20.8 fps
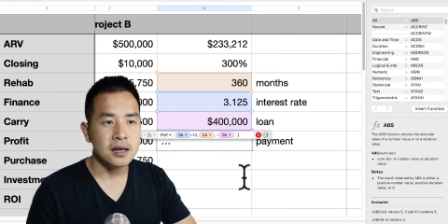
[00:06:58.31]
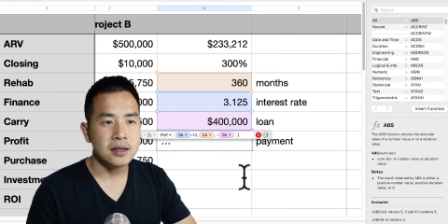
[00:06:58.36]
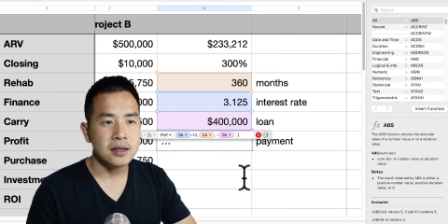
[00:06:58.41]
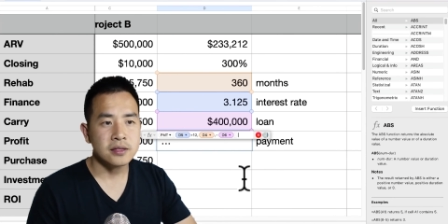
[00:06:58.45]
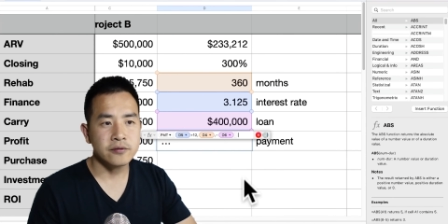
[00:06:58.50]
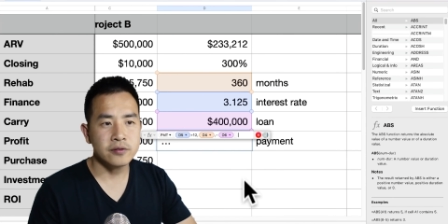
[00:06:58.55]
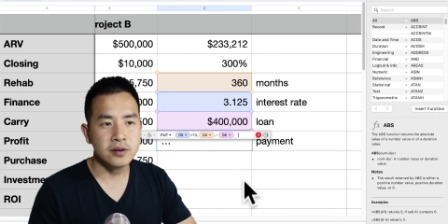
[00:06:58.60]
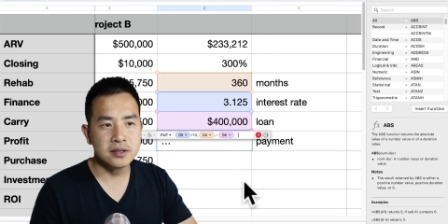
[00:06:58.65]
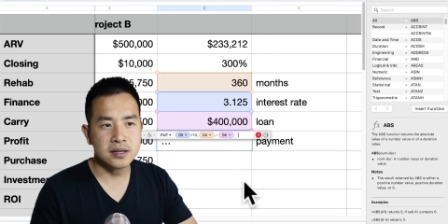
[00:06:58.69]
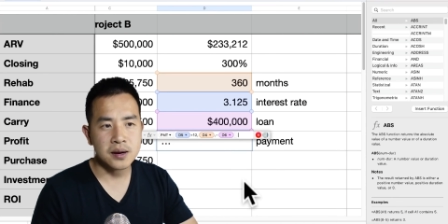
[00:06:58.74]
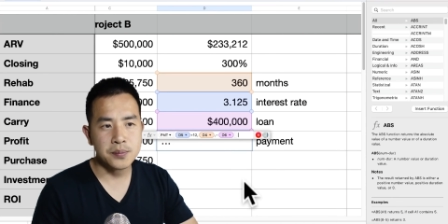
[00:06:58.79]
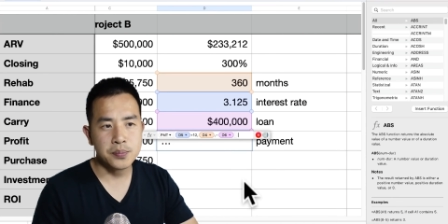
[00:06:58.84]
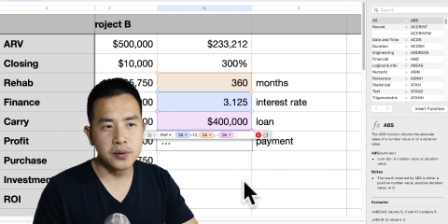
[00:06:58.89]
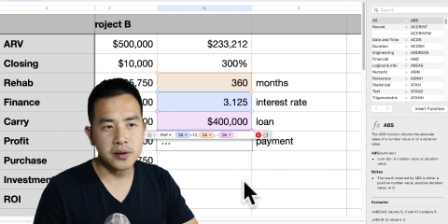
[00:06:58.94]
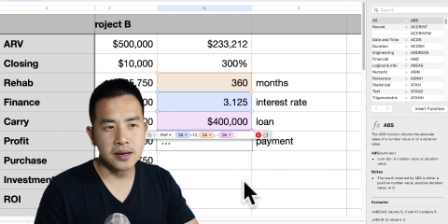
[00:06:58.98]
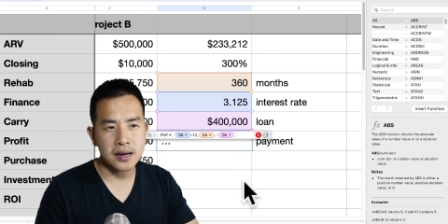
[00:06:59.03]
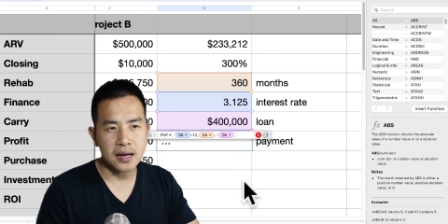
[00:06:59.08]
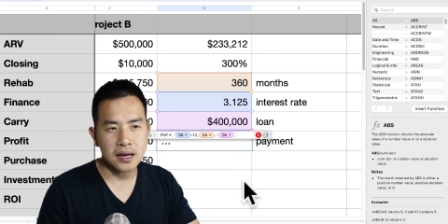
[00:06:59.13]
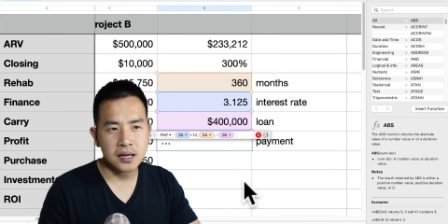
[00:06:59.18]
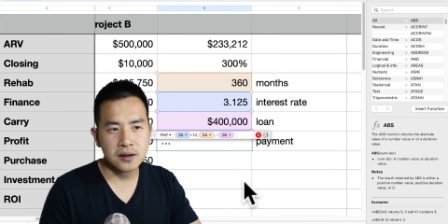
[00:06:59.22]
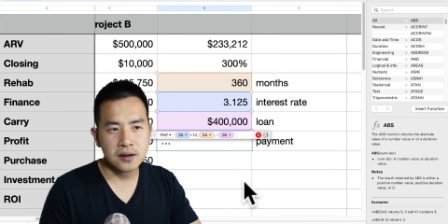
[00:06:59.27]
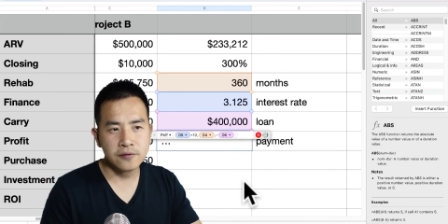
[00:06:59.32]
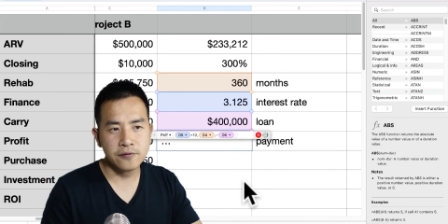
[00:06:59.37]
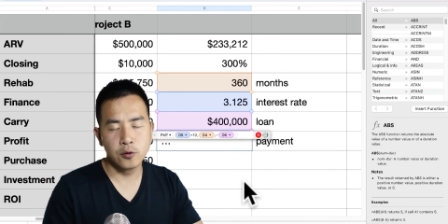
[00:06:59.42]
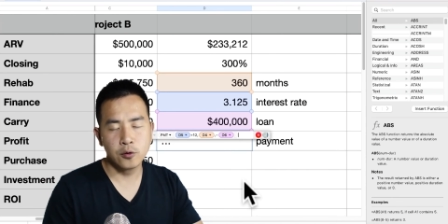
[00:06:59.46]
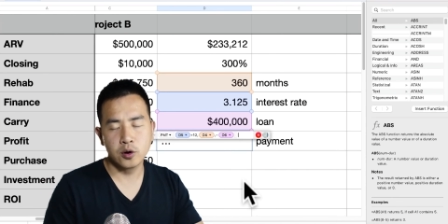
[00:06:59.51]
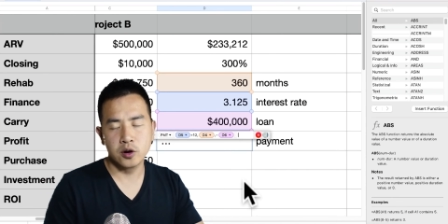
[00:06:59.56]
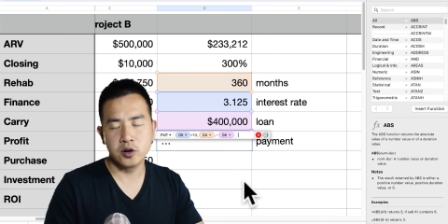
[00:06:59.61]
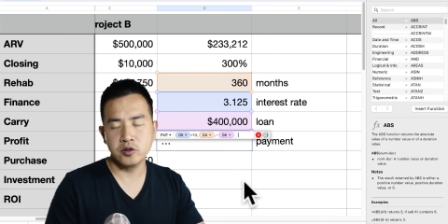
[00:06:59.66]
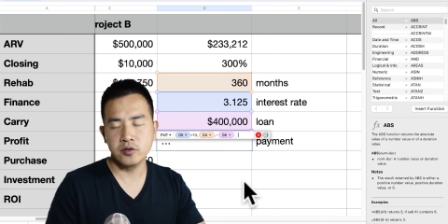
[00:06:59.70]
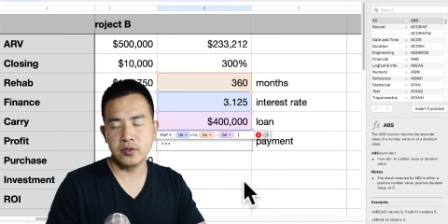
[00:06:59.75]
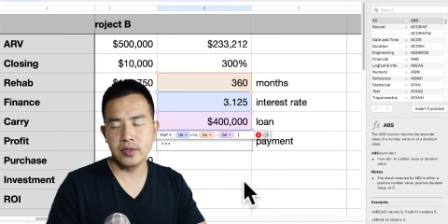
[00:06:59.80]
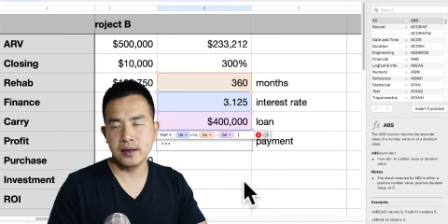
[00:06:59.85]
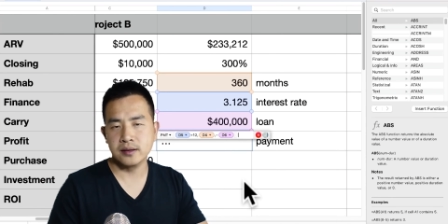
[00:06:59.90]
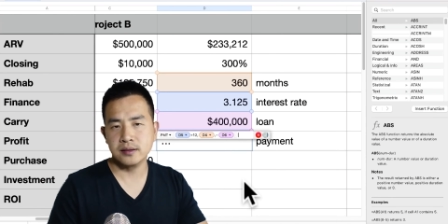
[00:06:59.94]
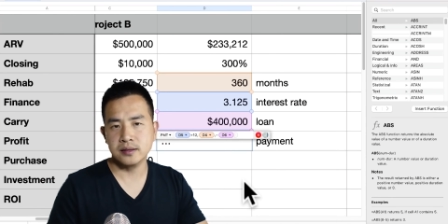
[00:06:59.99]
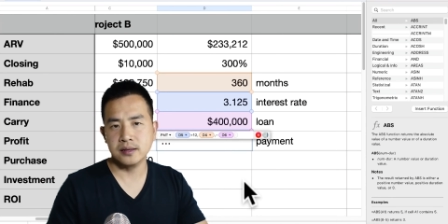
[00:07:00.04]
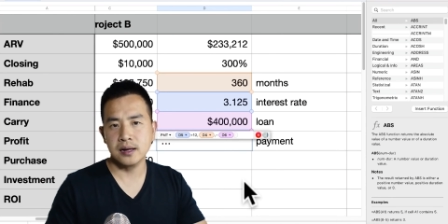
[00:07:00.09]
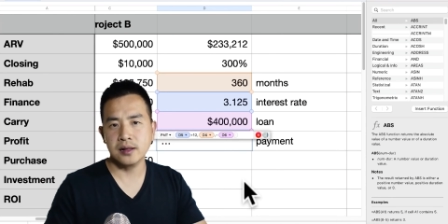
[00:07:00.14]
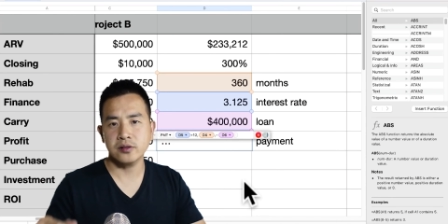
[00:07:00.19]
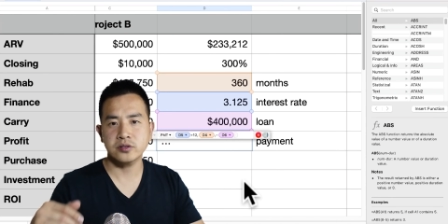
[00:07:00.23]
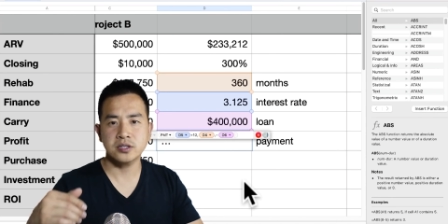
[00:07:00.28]
The reason I put negative four hundred
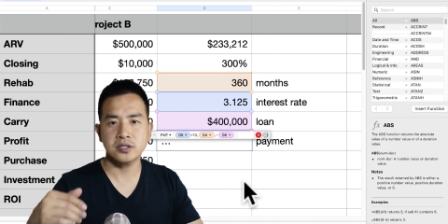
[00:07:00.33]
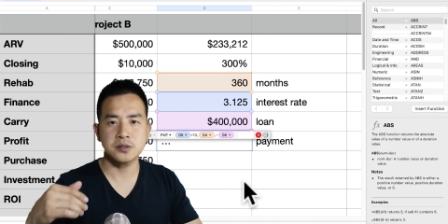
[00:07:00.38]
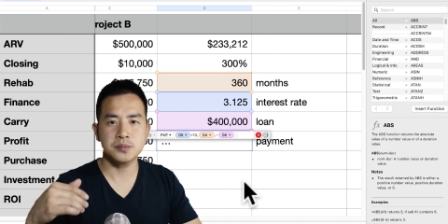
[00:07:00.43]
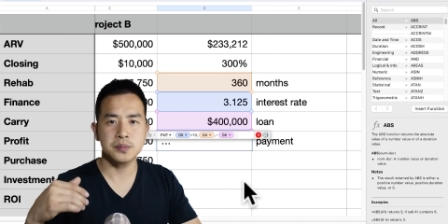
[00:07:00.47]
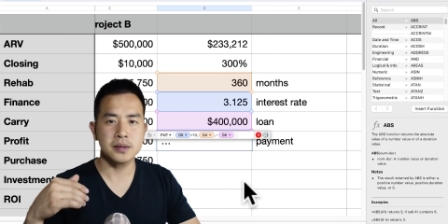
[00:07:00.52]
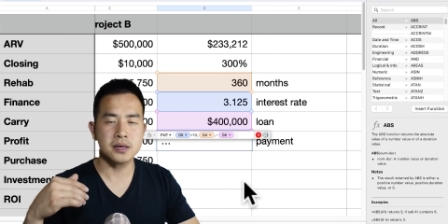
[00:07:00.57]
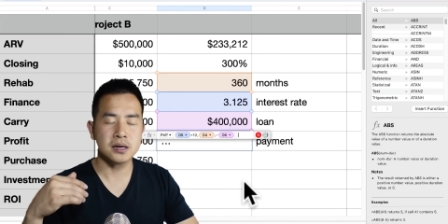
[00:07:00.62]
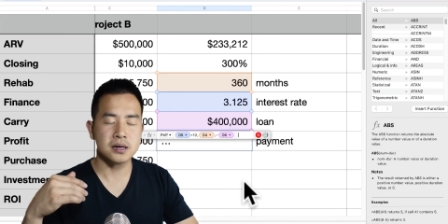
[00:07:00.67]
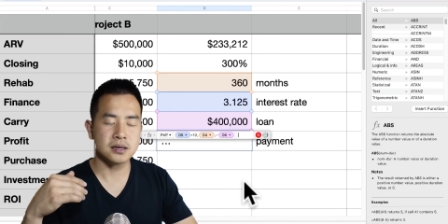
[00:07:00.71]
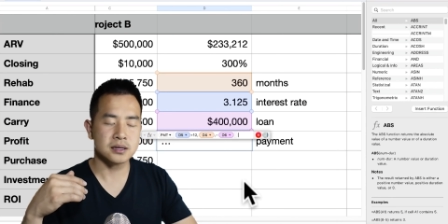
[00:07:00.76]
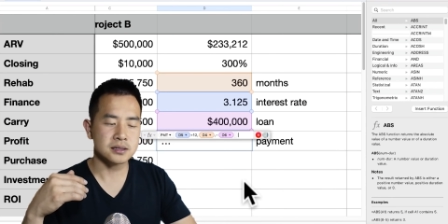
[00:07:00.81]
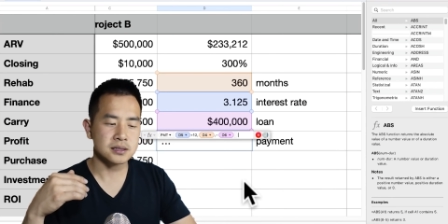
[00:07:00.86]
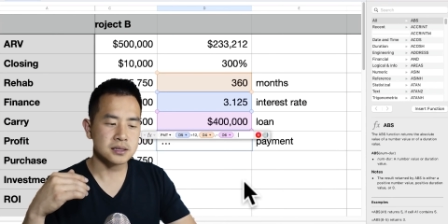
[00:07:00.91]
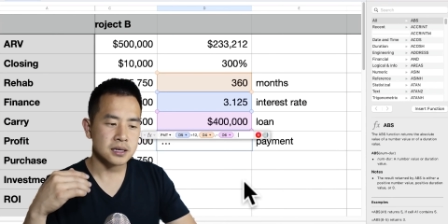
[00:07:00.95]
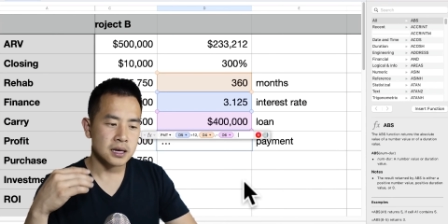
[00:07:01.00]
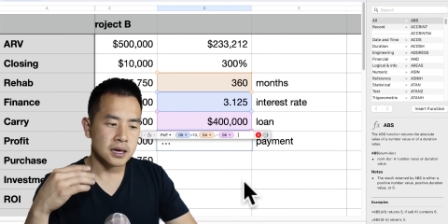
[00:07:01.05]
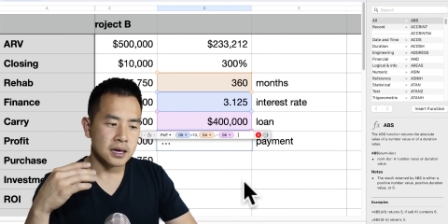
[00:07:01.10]
thousand dollars is because